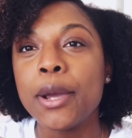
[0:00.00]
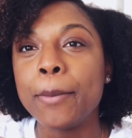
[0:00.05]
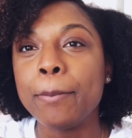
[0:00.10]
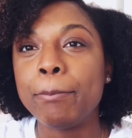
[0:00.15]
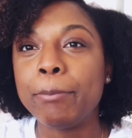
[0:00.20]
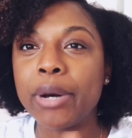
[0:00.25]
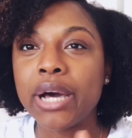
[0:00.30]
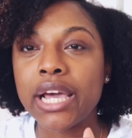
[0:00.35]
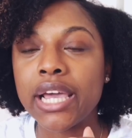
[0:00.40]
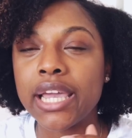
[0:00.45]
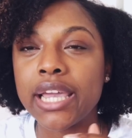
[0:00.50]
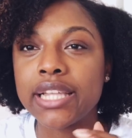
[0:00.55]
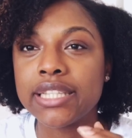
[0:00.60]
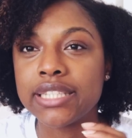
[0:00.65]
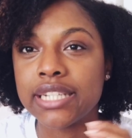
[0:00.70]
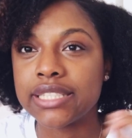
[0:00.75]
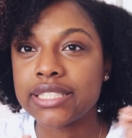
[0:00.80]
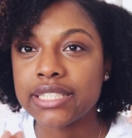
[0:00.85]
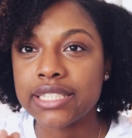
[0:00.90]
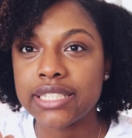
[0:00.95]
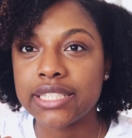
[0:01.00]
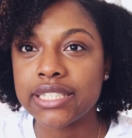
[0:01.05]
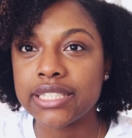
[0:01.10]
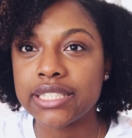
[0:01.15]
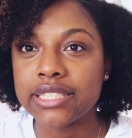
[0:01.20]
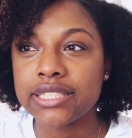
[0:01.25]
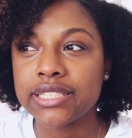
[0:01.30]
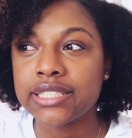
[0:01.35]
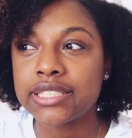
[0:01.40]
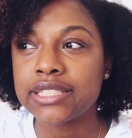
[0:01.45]
but it doesn't
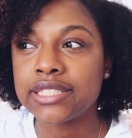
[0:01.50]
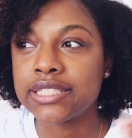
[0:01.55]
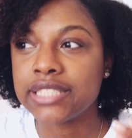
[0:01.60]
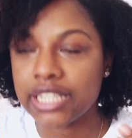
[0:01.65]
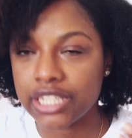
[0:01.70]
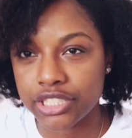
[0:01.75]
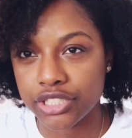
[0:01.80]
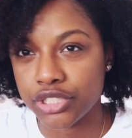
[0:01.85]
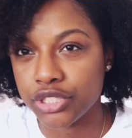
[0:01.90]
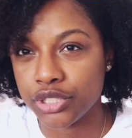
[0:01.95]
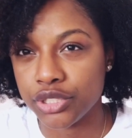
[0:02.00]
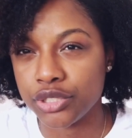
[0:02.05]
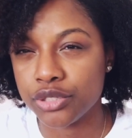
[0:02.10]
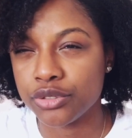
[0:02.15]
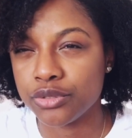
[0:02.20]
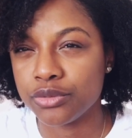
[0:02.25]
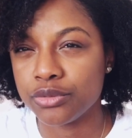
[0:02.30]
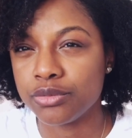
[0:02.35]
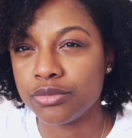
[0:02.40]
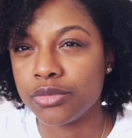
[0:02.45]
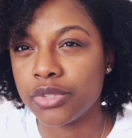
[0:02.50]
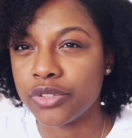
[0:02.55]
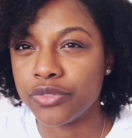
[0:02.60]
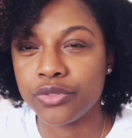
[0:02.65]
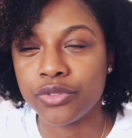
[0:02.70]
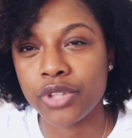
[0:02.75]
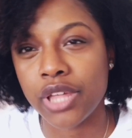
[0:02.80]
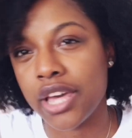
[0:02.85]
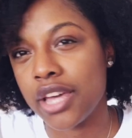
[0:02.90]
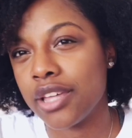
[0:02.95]
stick to you,
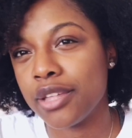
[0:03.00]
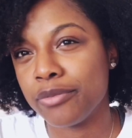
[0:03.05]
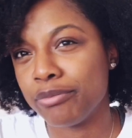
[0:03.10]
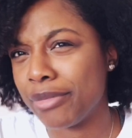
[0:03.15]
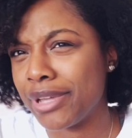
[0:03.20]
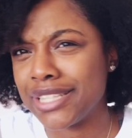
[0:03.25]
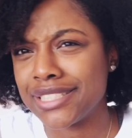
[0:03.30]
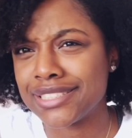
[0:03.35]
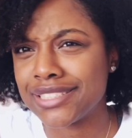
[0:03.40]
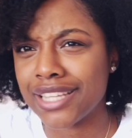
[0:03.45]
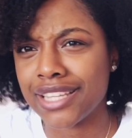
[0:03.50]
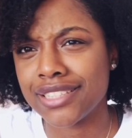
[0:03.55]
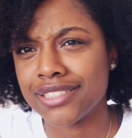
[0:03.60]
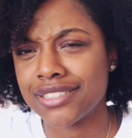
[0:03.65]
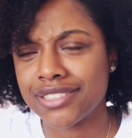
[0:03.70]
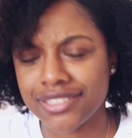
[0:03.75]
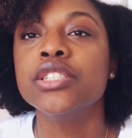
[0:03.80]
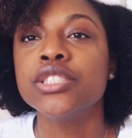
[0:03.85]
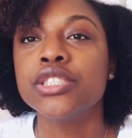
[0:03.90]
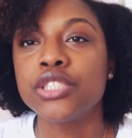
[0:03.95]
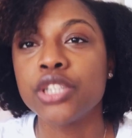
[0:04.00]
if that makes sense.